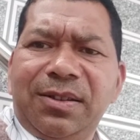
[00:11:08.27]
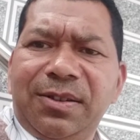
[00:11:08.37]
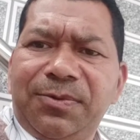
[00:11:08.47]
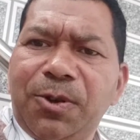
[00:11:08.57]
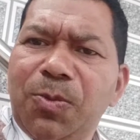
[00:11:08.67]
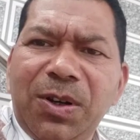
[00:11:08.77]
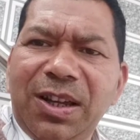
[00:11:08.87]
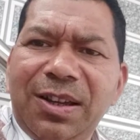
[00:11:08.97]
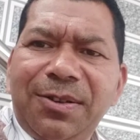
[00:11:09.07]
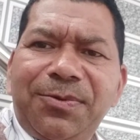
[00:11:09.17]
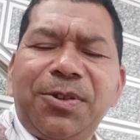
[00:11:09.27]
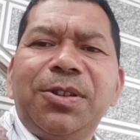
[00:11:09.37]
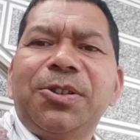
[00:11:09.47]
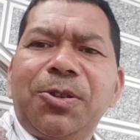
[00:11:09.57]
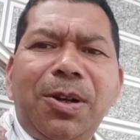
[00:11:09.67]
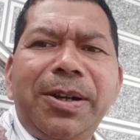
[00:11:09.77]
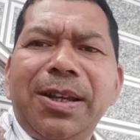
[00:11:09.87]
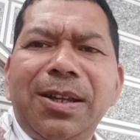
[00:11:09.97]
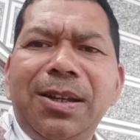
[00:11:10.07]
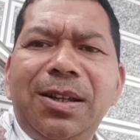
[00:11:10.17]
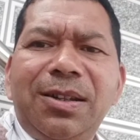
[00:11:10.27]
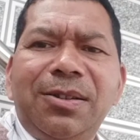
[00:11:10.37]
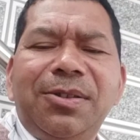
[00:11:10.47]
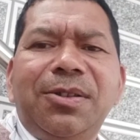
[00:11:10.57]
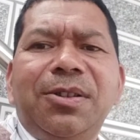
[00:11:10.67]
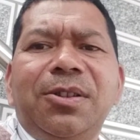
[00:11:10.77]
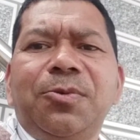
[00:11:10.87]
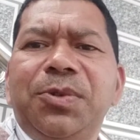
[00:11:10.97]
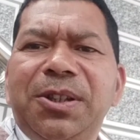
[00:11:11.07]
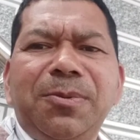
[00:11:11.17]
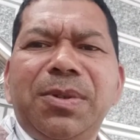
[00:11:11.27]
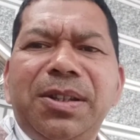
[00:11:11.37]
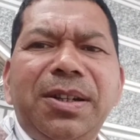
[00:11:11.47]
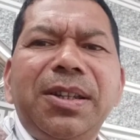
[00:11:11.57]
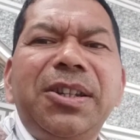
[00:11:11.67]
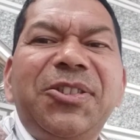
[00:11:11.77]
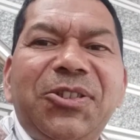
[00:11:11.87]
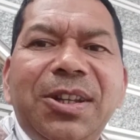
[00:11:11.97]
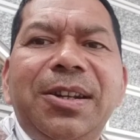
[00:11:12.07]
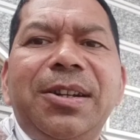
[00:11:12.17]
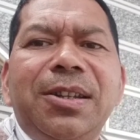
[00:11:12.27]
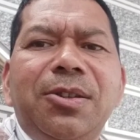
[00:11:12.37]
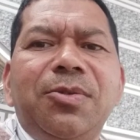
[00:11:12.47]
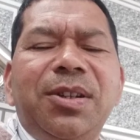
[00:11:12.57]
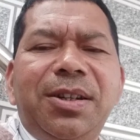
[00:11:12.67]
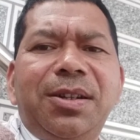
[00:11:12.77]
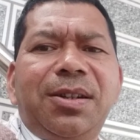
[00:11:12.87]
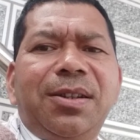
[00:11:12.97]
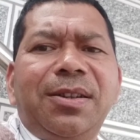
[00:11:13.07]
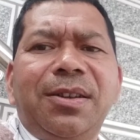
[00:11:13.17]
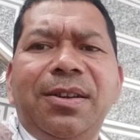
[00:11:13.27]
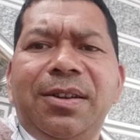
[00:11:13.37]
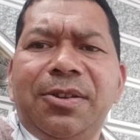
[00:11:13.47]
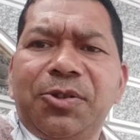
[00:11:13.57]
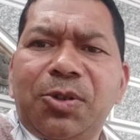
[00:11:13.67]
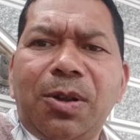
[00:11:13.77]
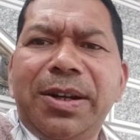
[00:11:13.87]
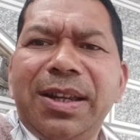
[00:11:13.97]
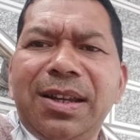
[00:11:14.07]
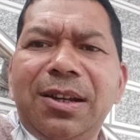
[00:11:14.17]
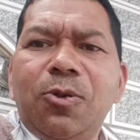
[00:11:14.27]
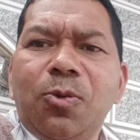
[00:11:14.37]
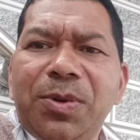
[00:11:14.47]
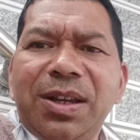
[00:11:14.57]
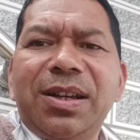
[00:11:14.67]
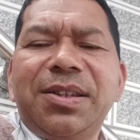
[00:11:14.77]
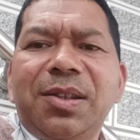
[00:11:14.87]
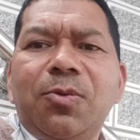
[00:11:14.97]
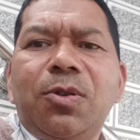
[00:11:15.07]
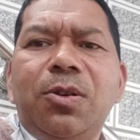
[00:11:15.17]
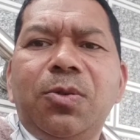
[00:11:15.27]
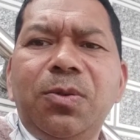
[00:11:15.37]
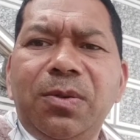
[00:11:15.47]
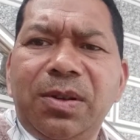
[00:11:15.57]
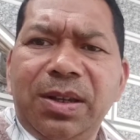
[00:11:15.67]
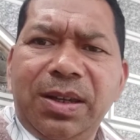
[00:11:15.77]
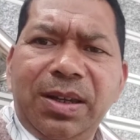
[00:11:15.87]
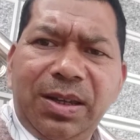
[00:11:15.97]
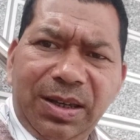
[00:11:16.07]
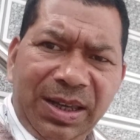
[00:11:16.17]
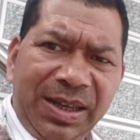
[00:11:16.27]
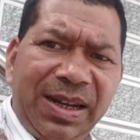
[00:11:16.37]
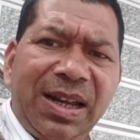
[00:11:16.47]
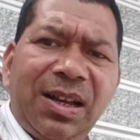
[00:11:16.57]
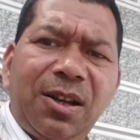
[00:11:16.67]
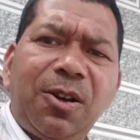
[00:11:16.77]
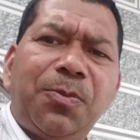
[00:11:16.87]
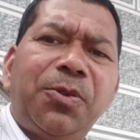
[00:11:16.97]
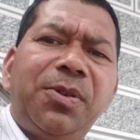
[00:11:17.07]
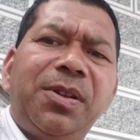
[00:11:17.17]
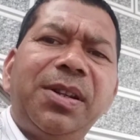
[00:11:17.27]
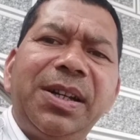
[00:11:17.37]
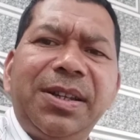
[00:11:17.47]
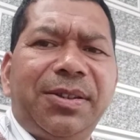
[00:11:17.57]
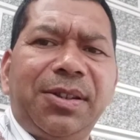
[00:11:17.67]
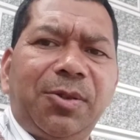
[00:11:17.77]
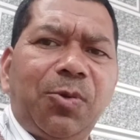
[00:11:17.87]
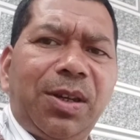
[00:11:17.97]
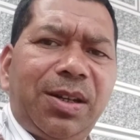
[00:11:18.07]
formula for the solid angle, which is measured in steradian unit, solid angle omega is equal to area upon radius square.